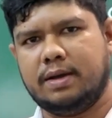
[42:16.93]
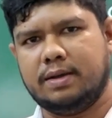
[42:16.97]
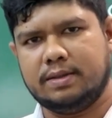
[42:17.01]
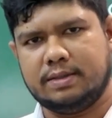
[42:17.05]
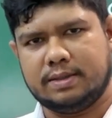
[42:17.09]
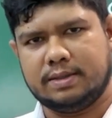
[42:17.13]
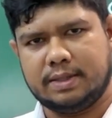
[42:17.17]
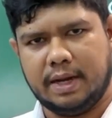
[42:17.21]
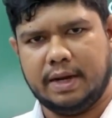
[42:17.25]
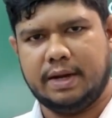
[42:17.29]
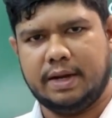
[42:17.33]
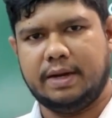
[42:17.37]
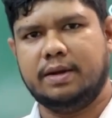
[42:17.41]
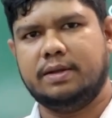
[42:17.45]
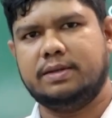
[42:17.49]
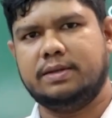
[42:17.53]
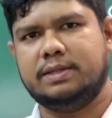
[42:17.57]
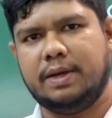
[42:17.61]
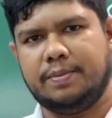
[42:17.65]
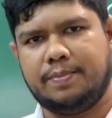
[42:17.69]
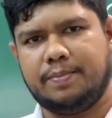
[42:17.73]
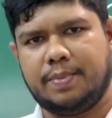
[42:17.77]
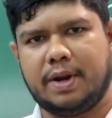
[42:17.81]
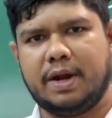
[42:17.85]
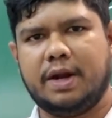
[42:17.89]

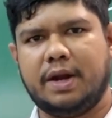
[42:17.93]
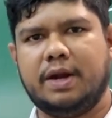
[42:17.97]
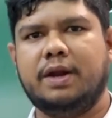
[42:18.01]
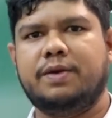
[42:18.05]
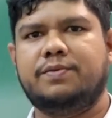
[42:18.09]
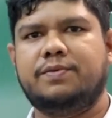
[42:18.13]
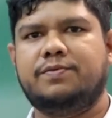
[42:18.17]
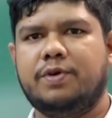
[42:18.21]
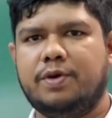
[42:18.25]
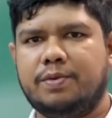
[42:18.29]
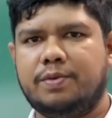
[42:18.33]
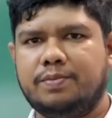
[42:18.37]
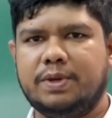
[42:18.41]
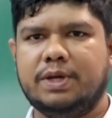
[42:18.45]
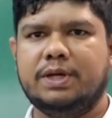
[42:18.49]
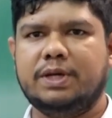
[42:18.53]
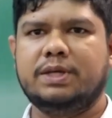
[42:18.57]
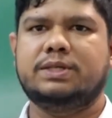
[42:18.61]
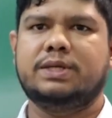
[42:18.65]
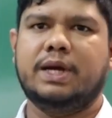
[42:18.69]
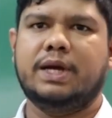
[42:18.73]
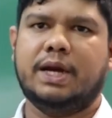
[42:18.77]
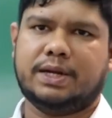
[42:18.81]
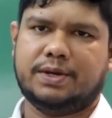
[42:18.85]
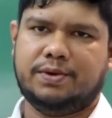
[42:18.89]
separated from
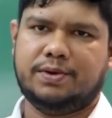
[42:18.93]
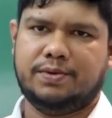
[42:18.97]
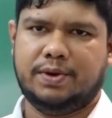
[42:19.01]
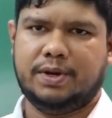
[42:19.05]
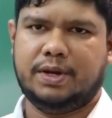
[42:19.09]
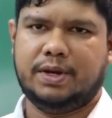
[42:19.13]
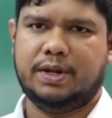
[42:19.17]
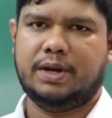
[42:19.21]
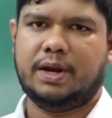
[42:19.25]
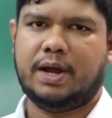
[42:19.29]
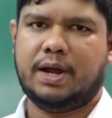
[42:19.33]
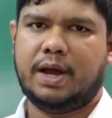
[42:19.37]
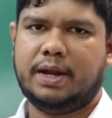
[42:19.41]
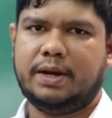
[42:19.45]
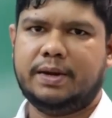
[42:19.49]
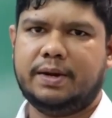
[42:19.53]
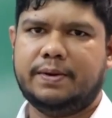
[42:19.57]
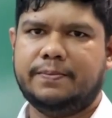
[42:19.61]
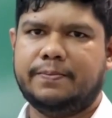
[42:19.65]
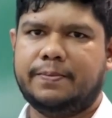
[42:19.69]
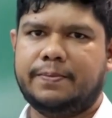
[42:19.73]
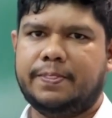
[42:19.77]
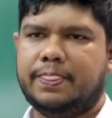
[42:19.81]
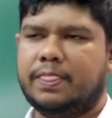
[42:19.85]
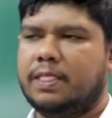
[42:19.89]
each activity,
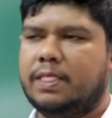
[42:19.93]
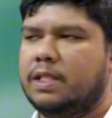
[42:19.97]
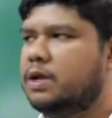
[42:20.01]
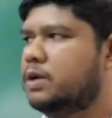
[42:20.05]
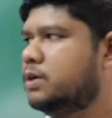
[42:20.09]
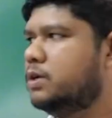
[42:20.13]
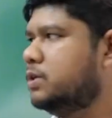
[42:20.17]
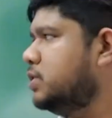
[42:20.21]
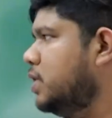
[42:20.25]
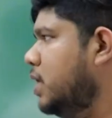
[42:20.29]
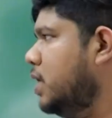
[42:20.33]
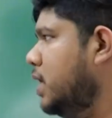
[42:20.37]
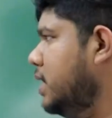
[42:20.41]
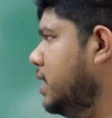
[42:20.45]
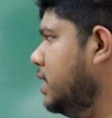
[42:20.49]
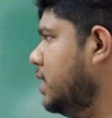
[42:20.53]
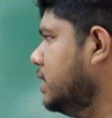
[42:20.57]
right? So I'll